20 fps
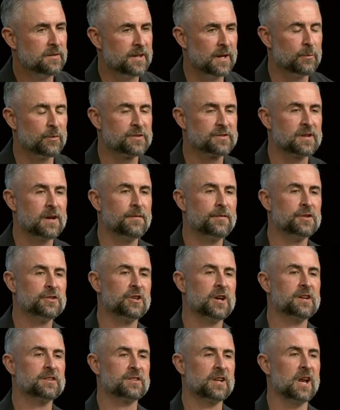They will self
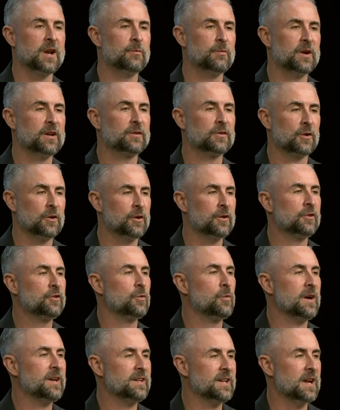adjust and return
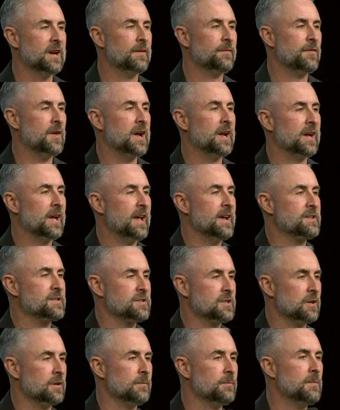to identifying as
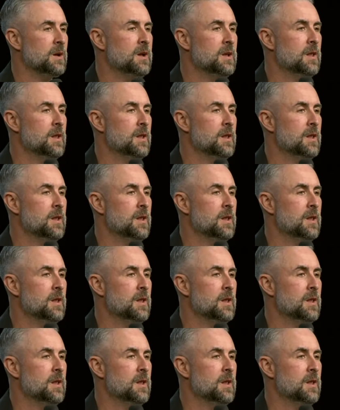their